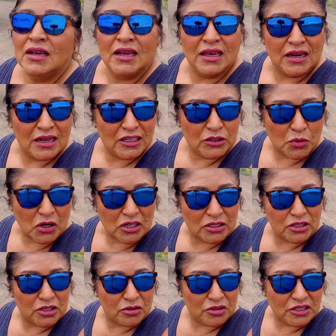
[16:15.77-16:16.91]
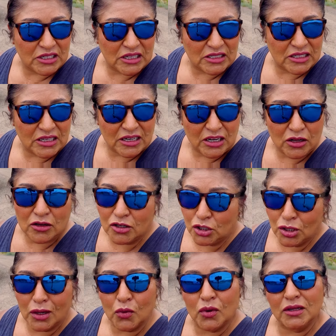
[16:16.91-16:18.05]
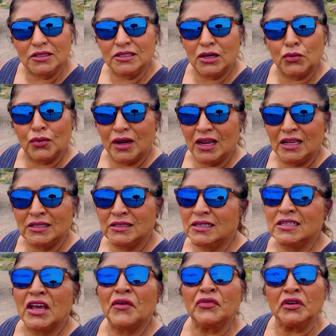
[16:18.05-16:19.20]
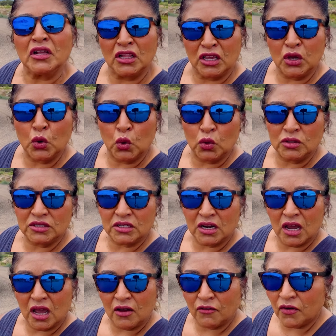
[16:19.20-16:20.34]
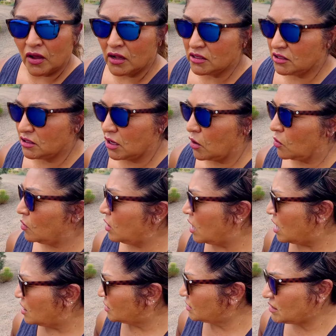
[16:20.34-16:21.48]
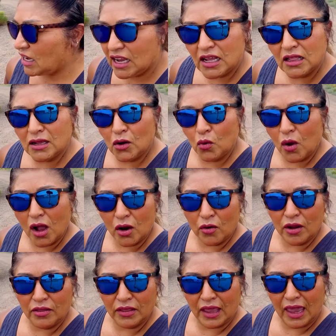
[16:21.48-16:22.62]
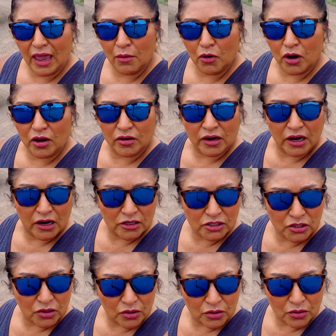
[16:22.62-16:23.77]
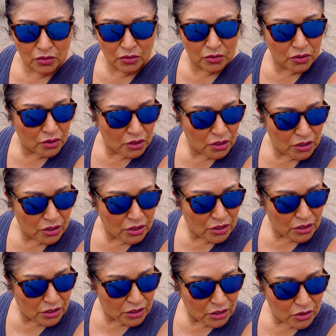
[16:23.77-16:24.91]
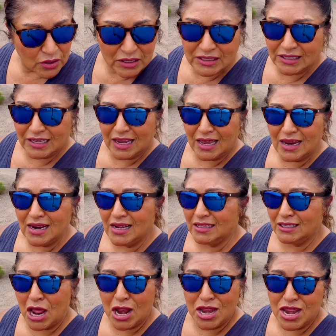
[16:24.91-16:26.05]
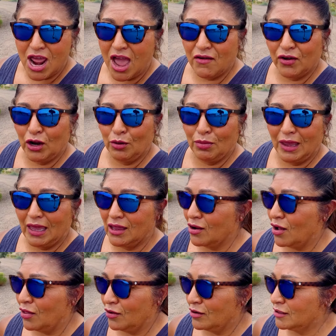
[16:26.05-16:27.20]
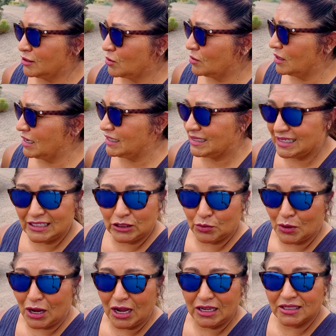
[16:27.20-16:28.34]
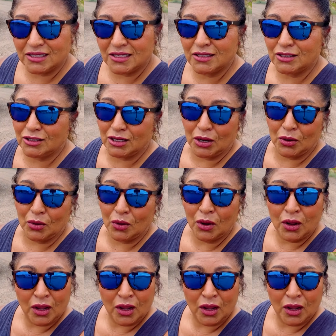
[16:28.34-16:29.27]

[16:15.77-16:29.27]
It is monsoon season, and usually once it rains, it definitely cools it off. So let's take a little walk around the campground here so you can see it. It's not very big at all. There's only 6 spots. So